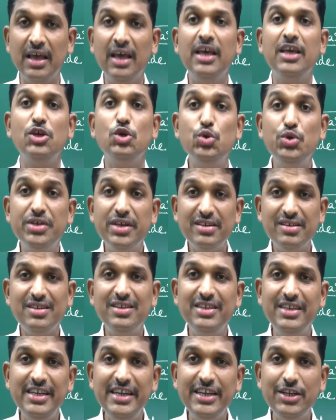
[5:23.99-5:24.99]
You just
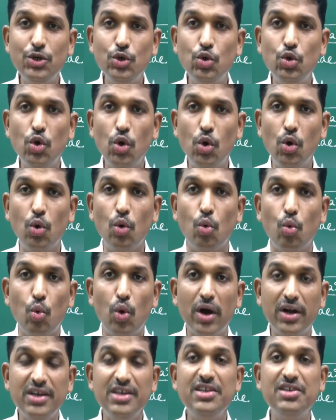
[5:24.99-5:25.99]
need to know
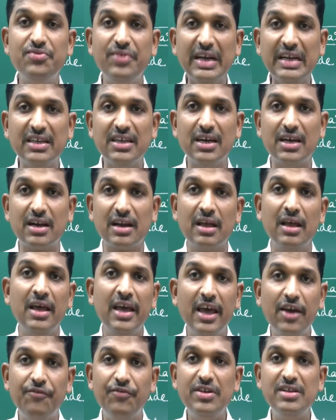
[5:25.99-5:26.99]
what is vector,
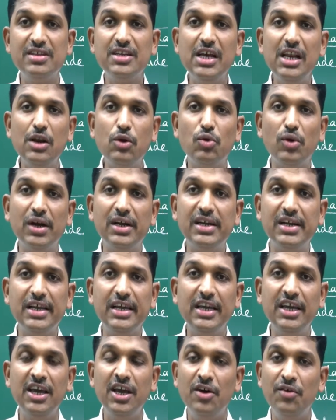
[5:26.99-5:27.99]
a physical
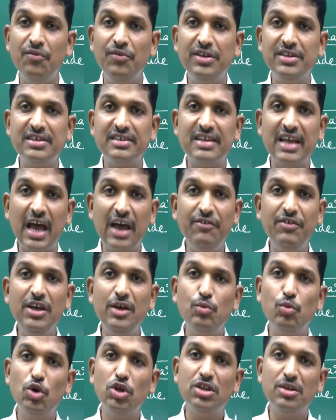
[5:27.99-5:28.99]
quantity which is
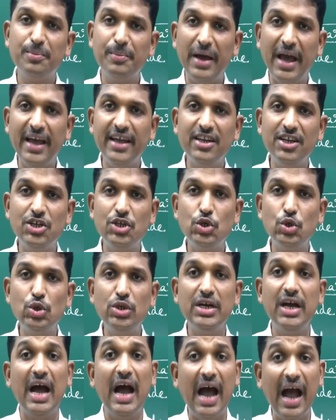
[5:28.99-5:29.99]
having both
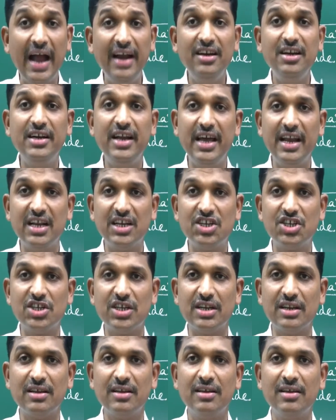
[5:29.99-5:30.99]
magnitude and
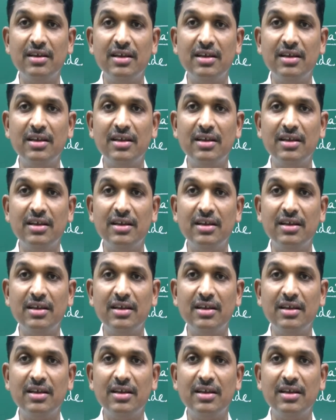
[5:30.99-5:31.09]
direction.